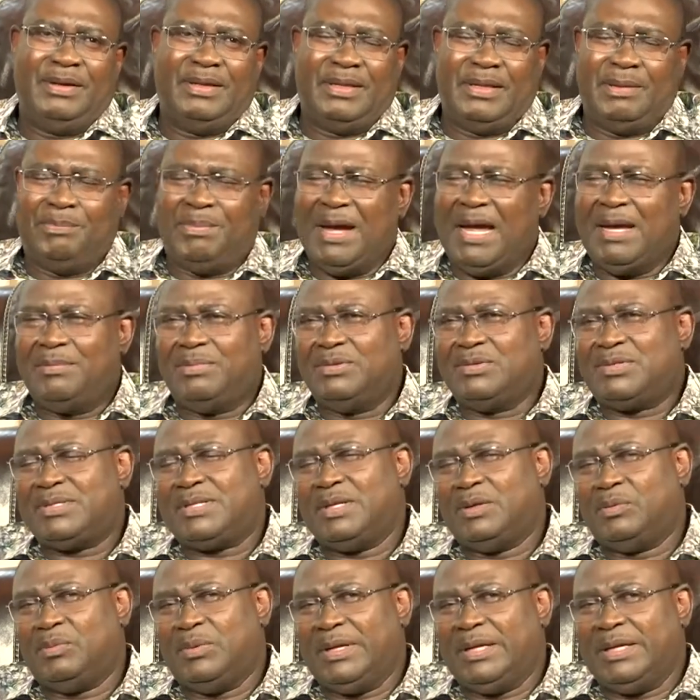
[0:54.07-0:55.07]
The Bible
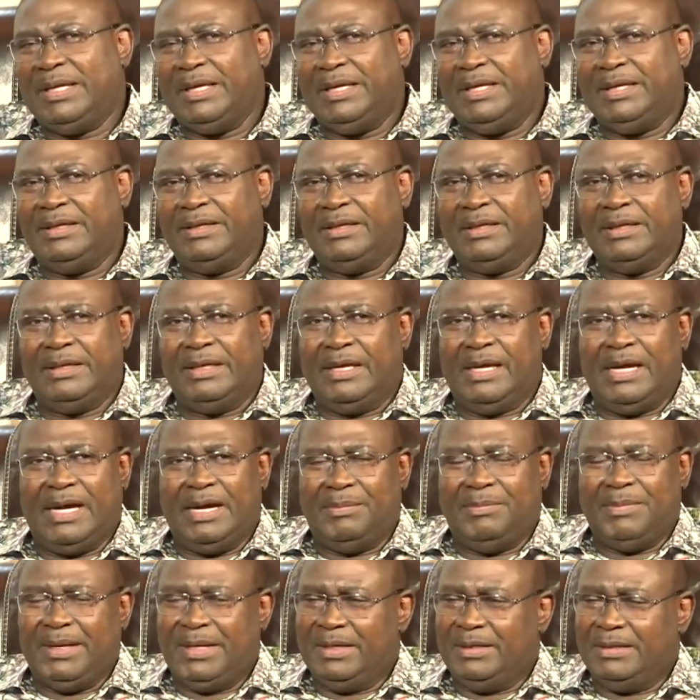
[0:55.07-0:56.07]
said when he
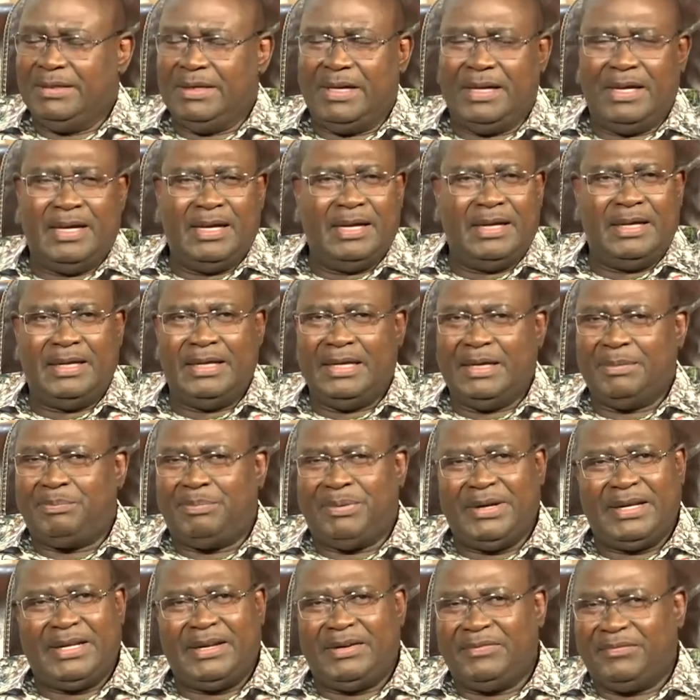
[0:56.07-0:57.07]
had
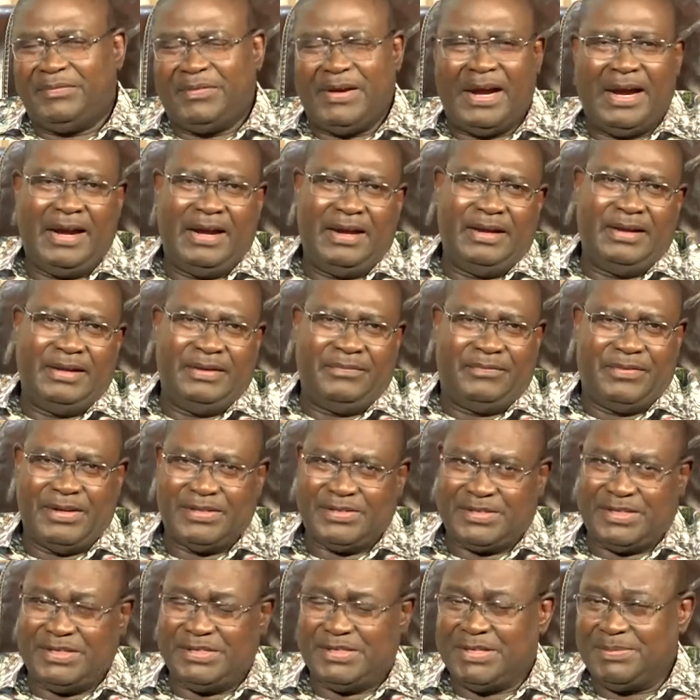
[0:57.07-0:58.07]
prayed on fire in 1
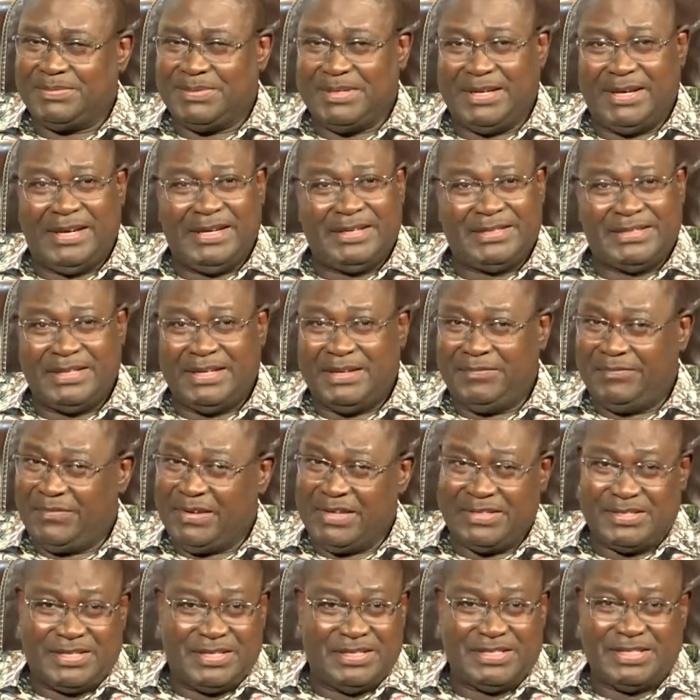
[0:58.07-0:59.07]
Kings chapter 18 and
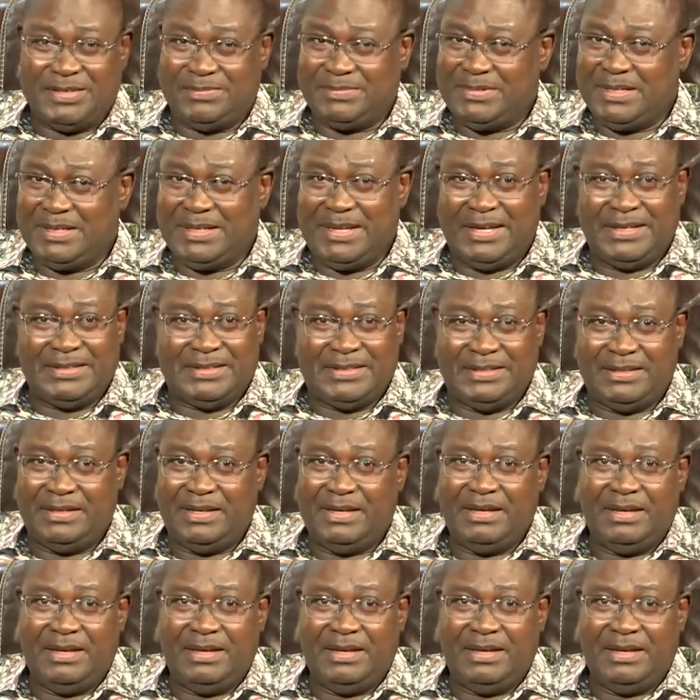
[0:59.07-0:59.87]
1 Kings chapter 19.